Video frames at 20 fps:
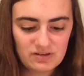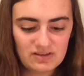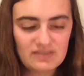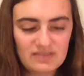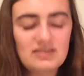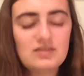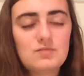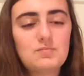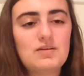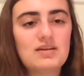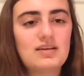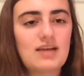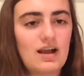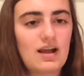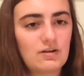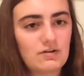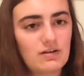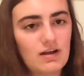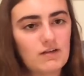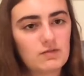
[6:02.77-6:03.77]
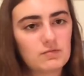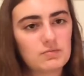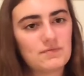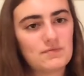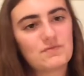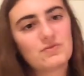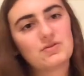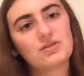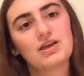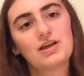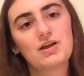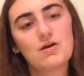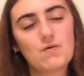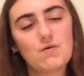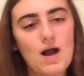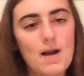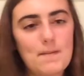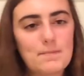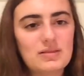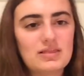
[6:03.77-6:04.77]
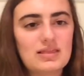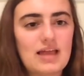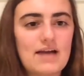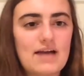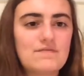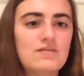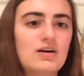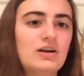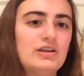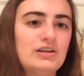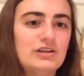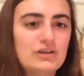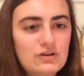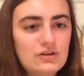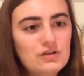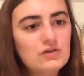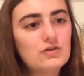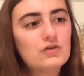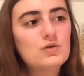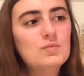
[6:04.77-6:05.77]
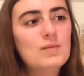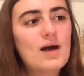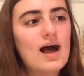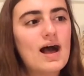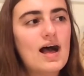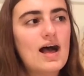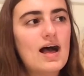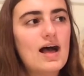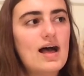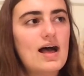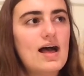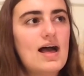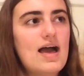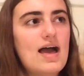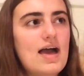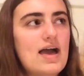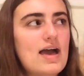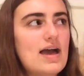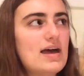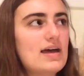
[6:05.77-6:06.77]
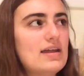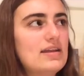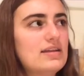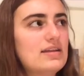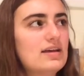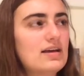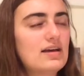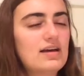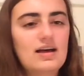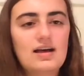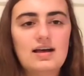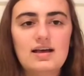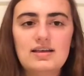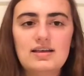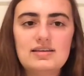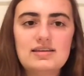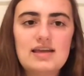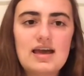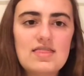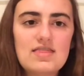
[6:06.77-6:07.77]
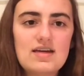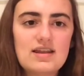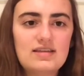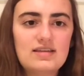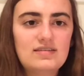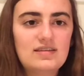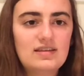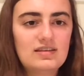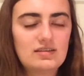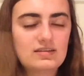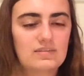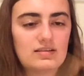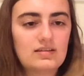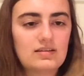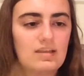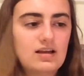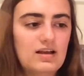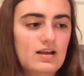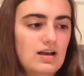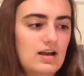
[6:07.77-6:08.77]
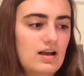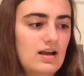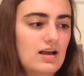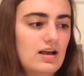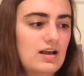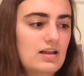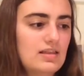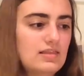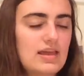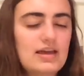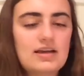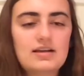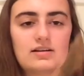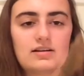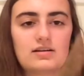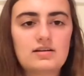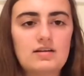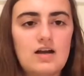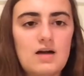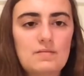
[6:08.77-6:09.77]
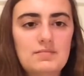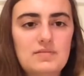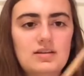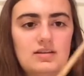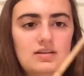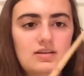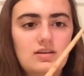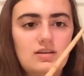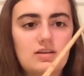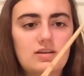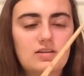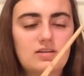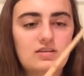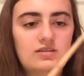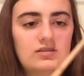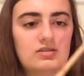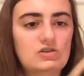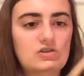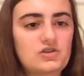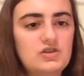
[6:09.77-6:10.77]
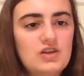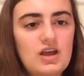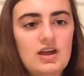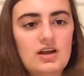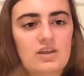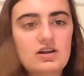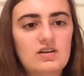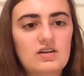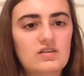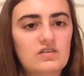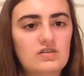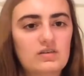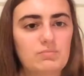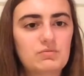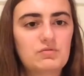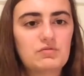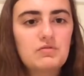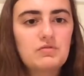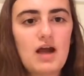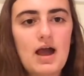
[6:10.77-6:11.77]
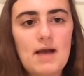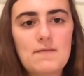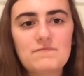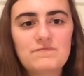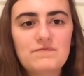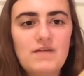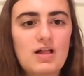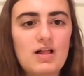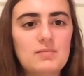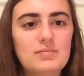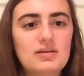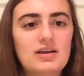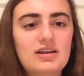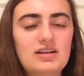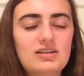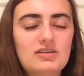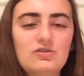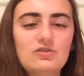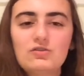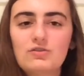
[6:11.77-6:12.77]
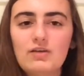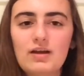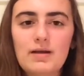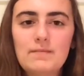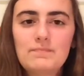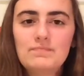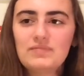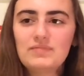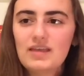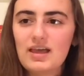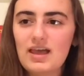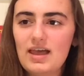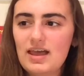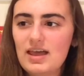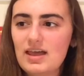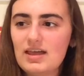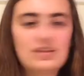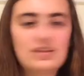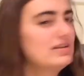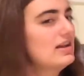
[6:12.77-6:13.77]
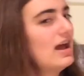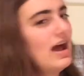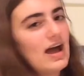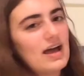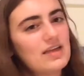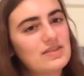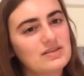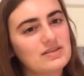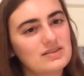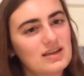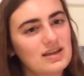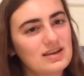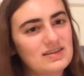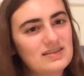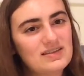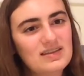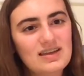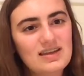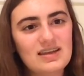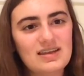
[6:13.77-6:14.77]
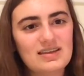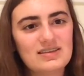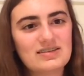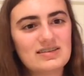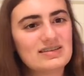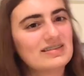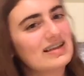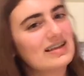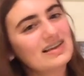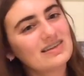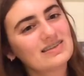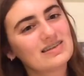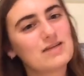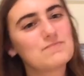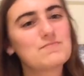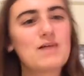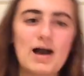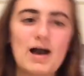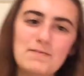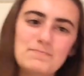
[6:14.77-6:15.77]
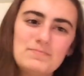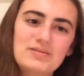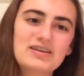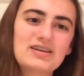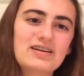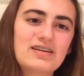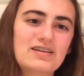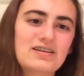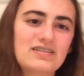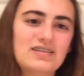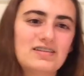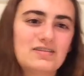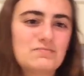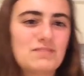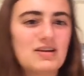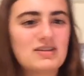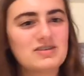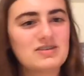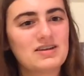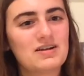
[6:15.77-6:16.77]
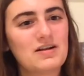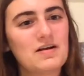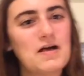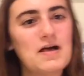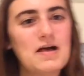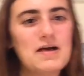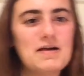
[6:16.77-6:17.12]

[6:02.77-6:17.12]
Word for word: a sneak peek at crafts before they go up live on YouTube. And uh, yeah, that is it. Uh, like, comment, share, subscribe, follow me on Instagram. And yeah, I think that is it. Until next time, I'm Pinki Girl. This is my channel.